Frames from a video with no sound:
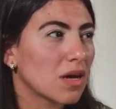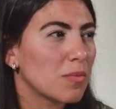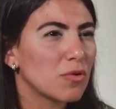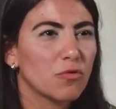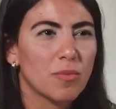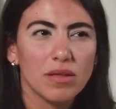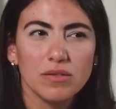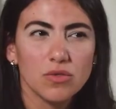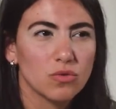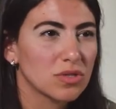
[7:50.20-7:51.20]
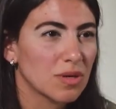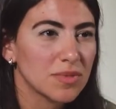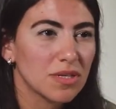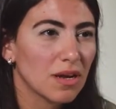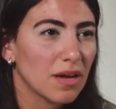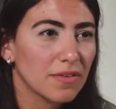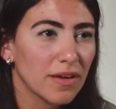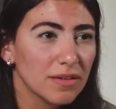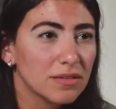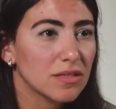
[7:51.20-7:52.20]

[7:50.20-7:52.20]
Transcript: couple of months or something like that.